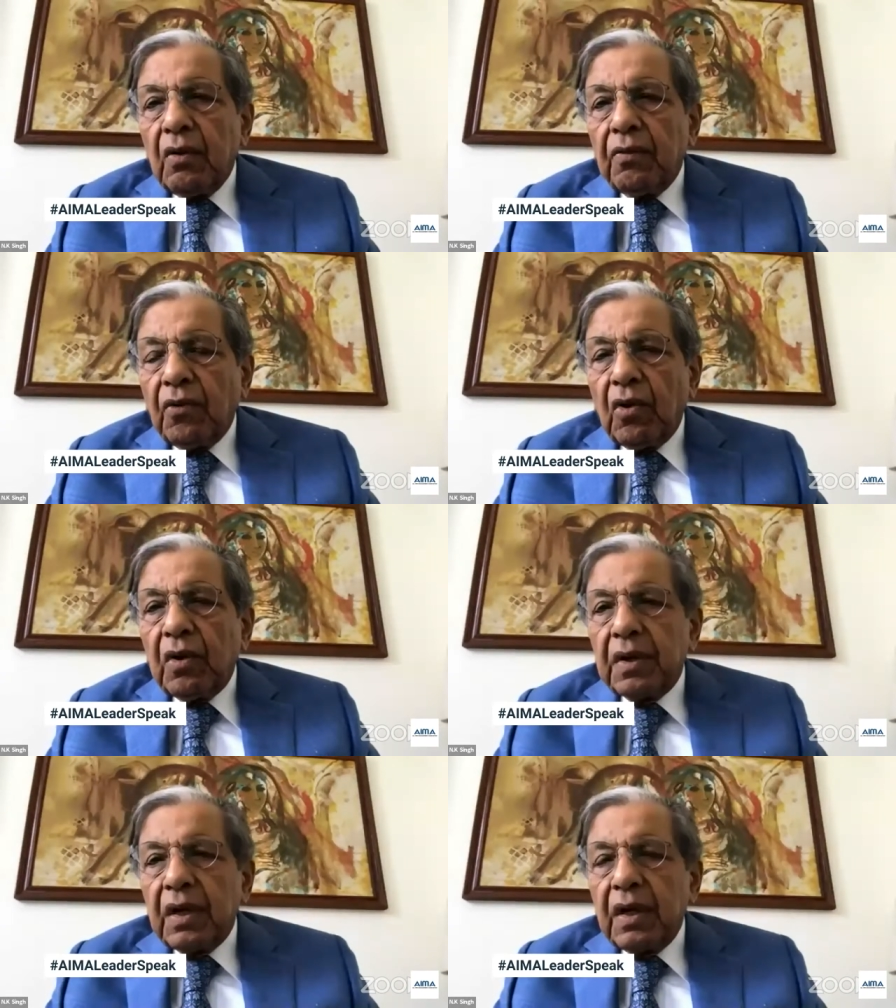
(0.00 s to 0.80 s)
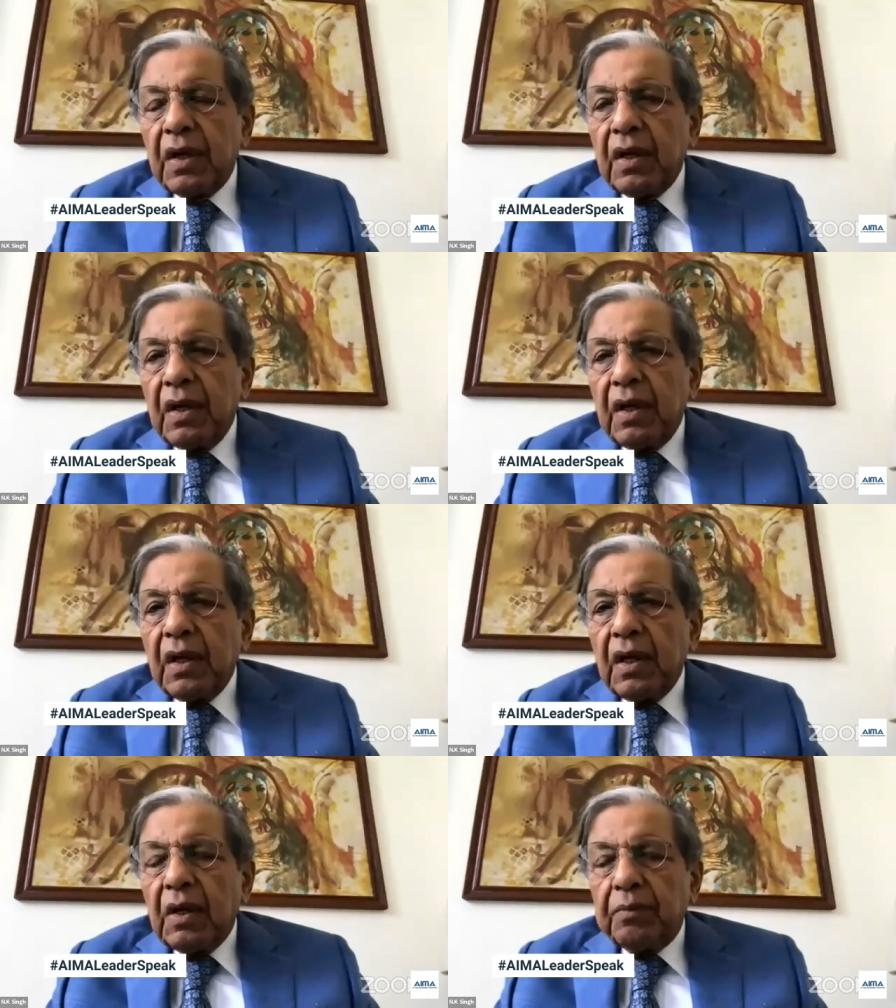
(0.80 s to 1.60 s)
for
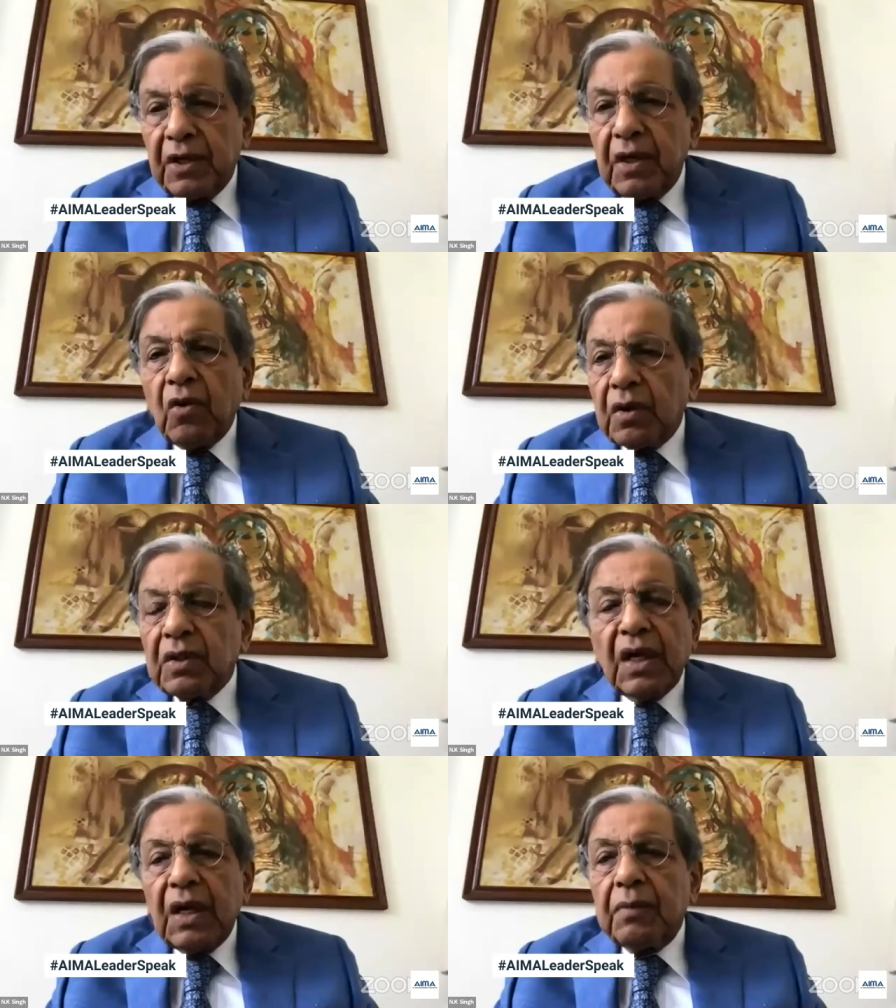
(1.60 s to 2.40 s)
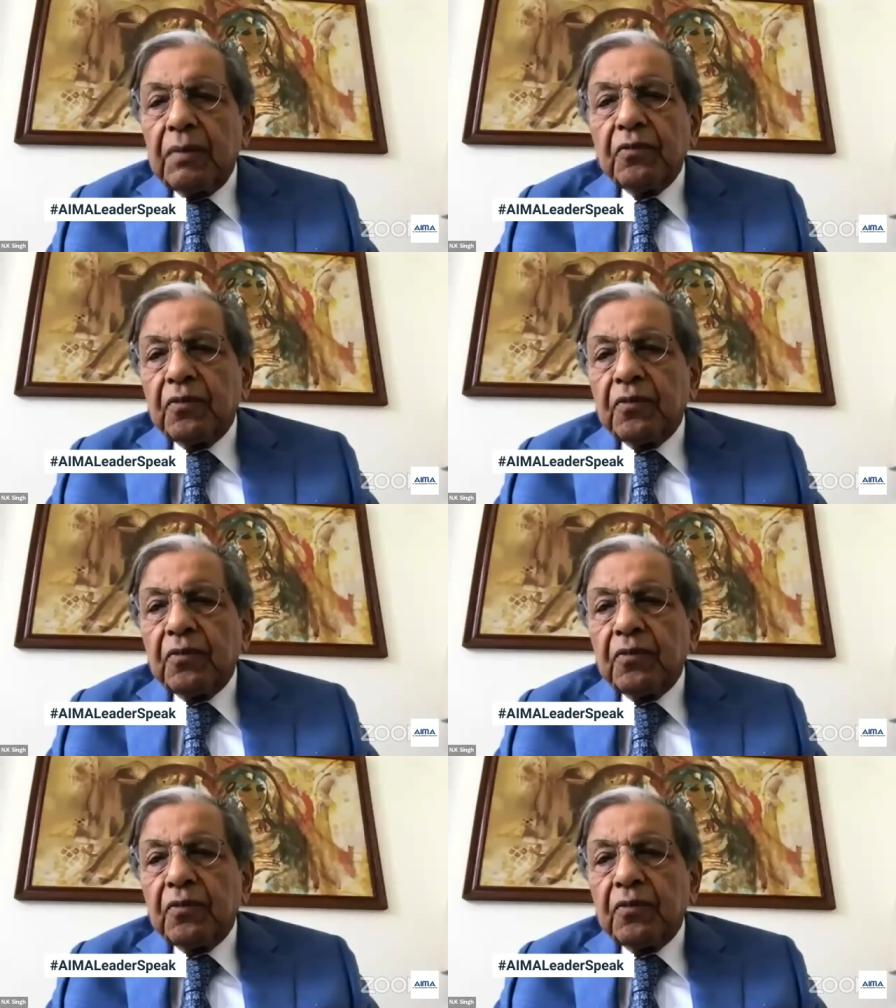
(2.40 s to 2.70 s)
a pretty long time.